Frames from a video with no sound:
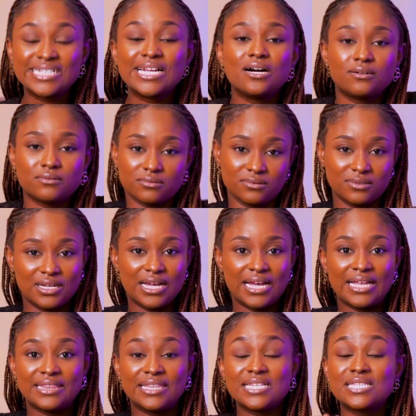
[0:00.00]
Now,
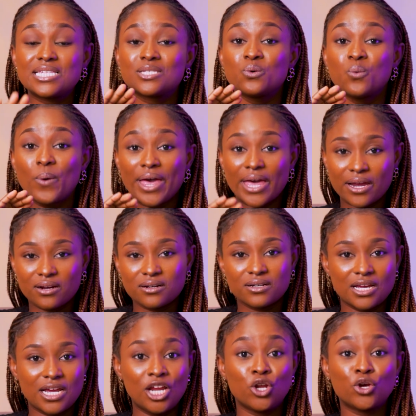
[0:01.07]
this is where
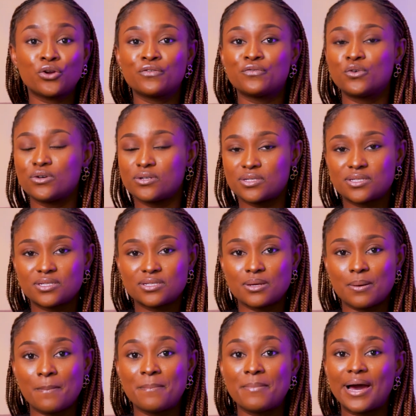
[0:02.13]
a lot of us
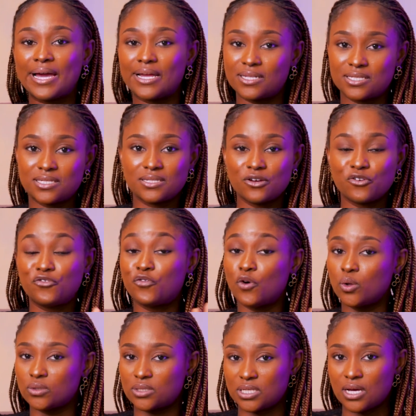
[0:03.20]
might
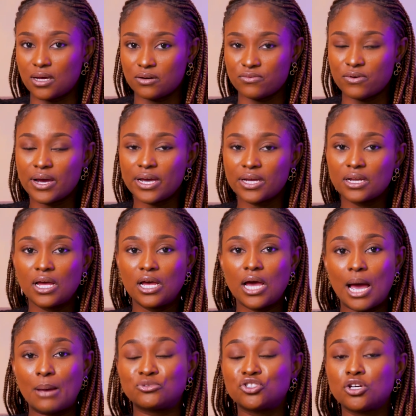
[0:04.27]
falter, right?
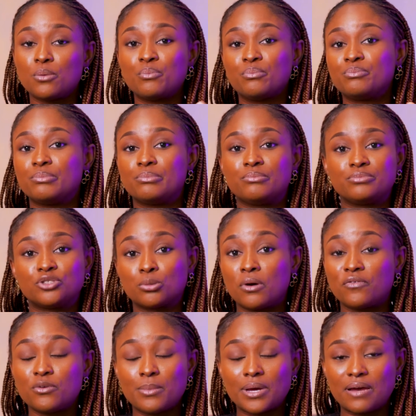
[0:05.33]
I'm sure some
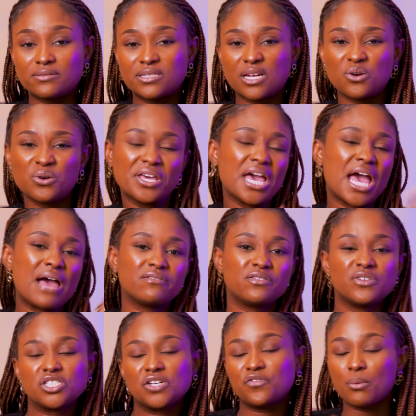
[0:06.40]
of you might have said, okay, I have a
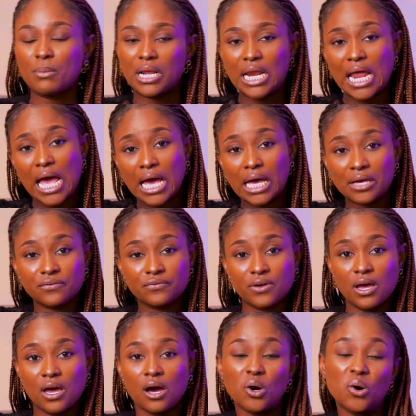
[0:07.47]
vision for my life.
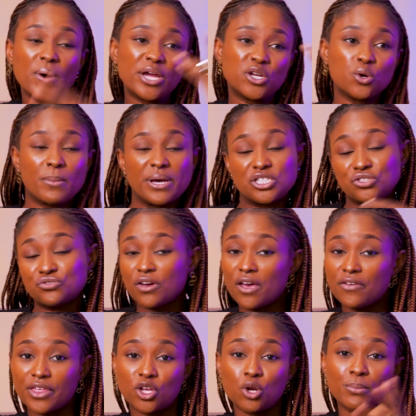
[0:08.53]
Oh, I know my
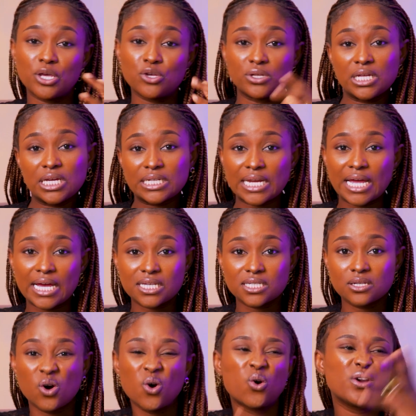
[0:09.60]
strength. I know my
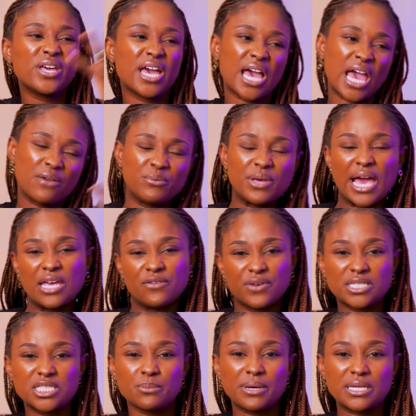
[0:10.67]
uniqueness. Oh, yeah, I
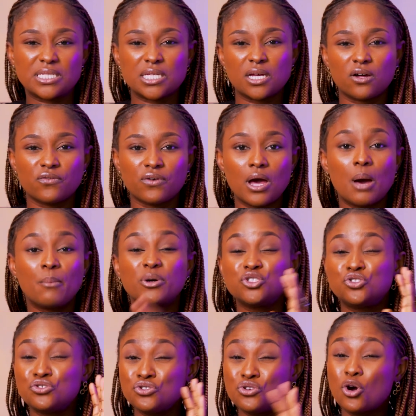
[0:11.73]
invest in myself.
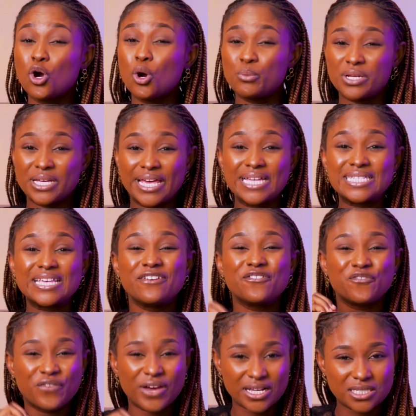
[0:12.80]
But do you communicate
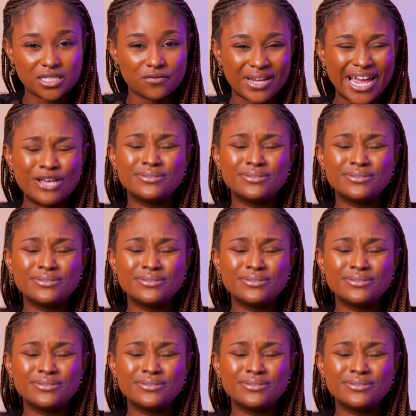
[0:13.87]
effectively?